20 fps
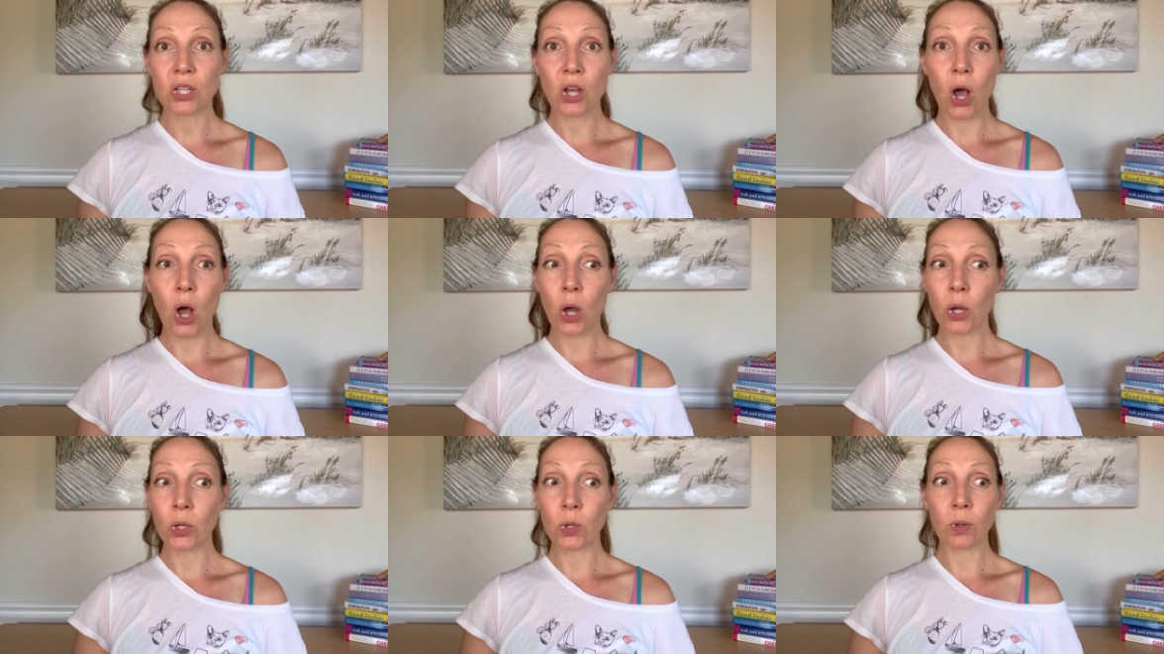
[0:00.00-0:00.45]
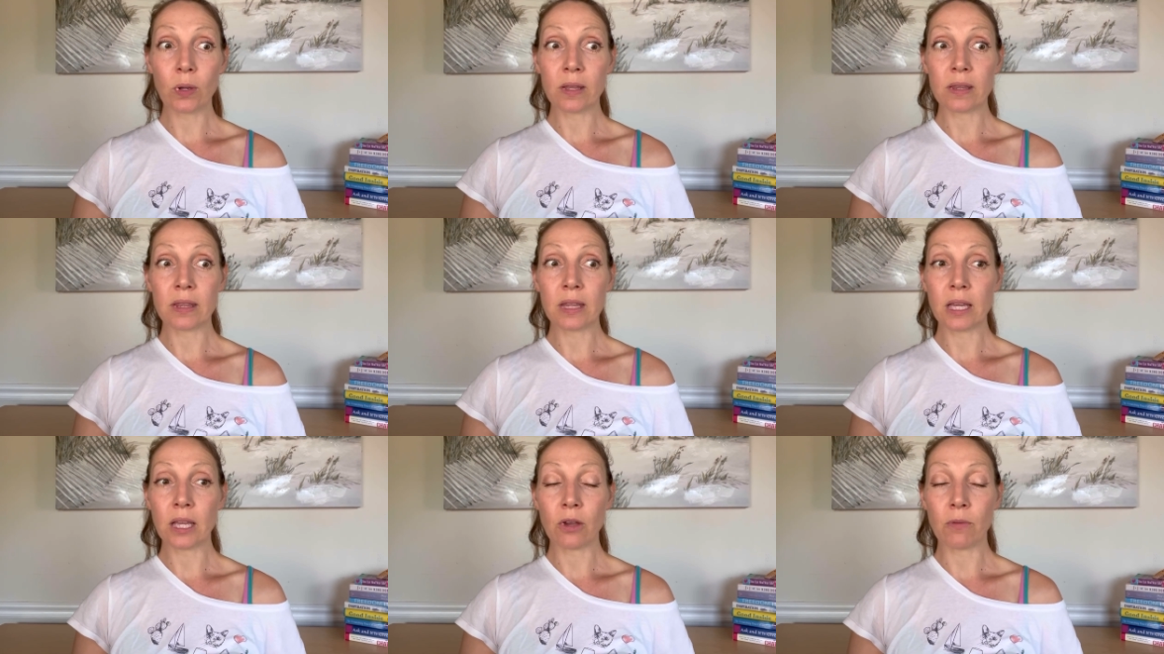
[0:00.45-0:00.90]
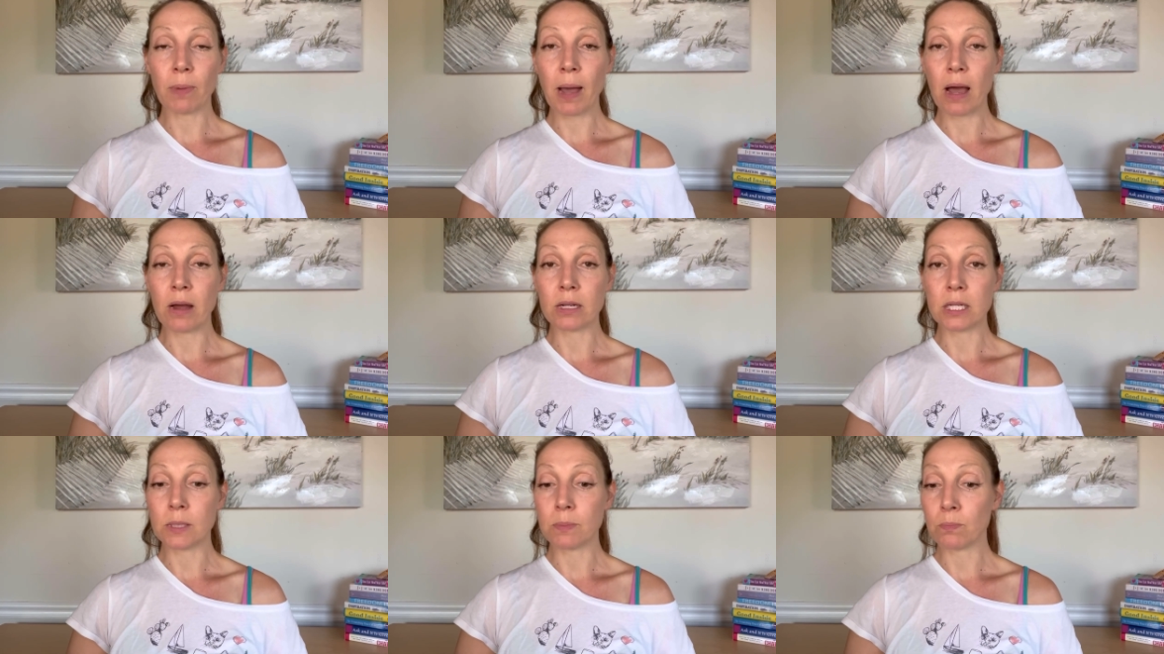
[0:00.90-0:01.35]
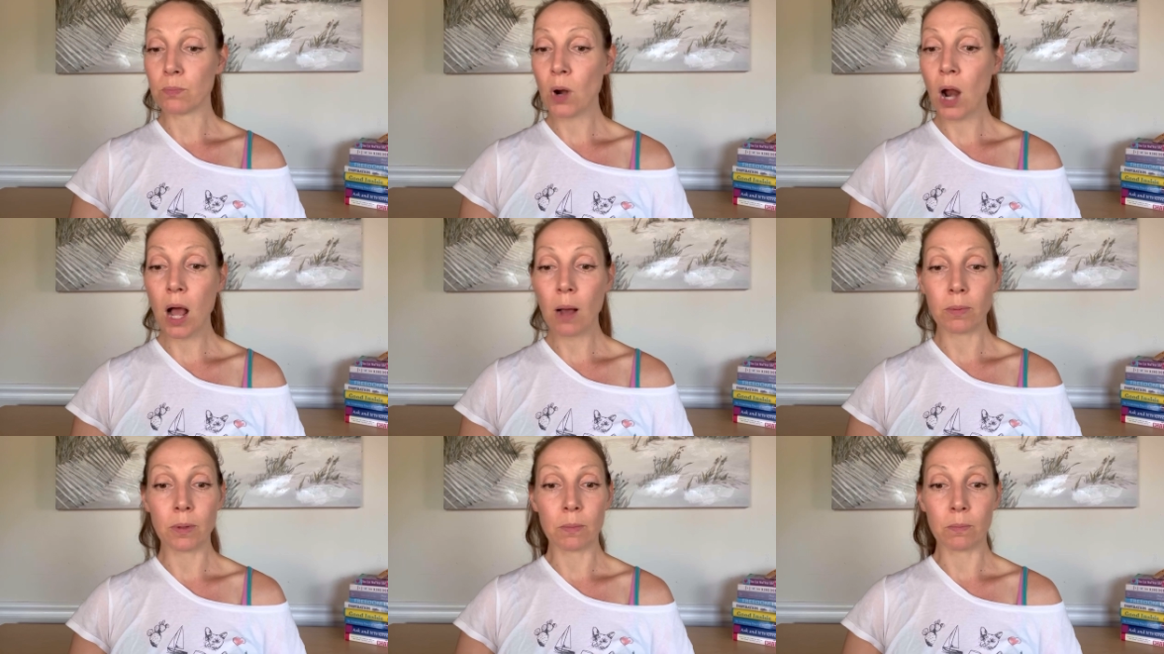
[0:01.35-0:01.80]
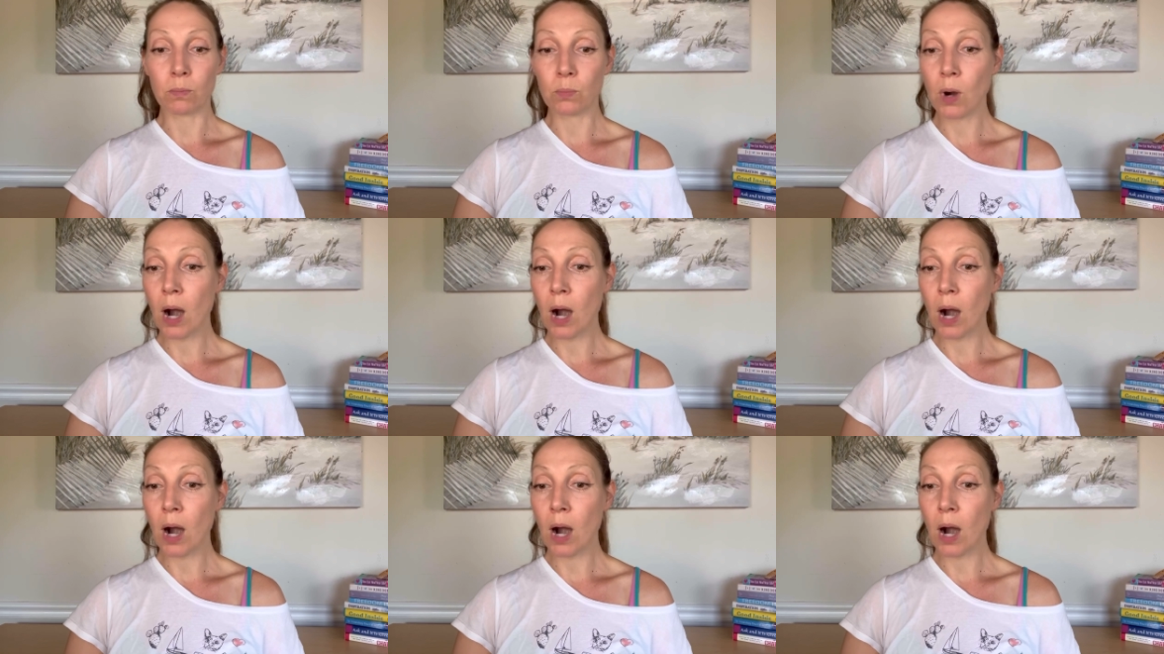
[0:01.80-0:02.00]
all you can think about is problem.